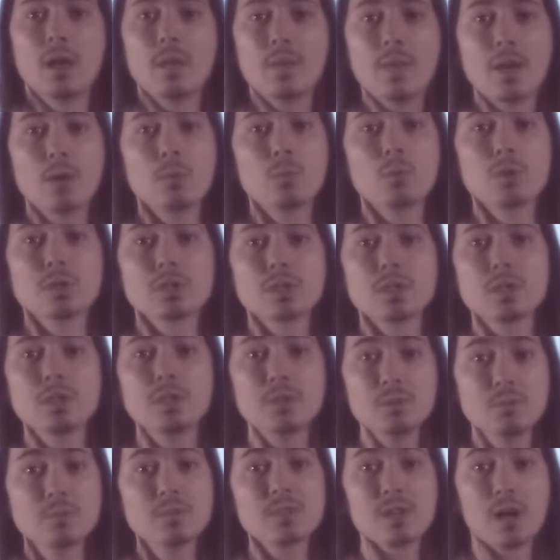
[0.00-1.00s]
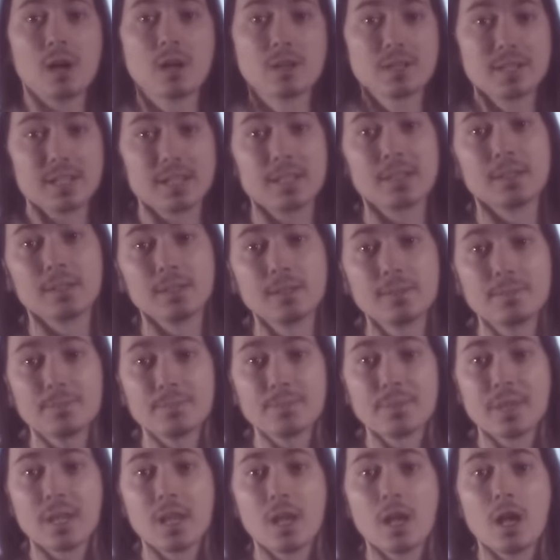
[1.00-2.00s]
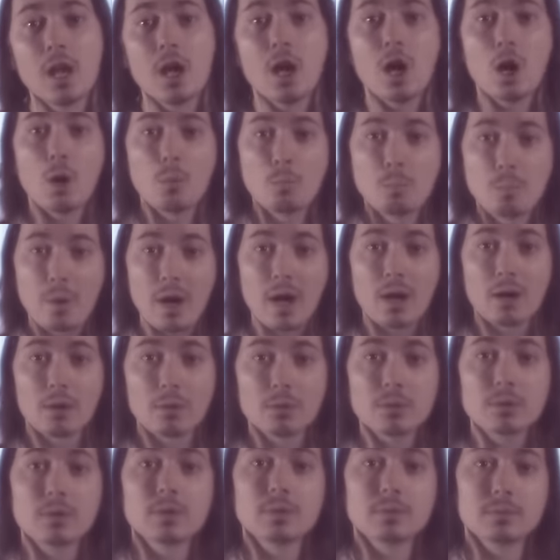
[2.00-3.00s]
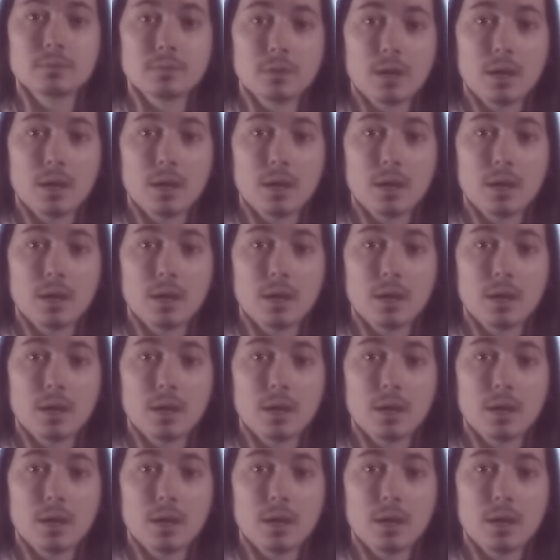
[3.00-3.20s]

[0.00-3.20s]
there was a news article about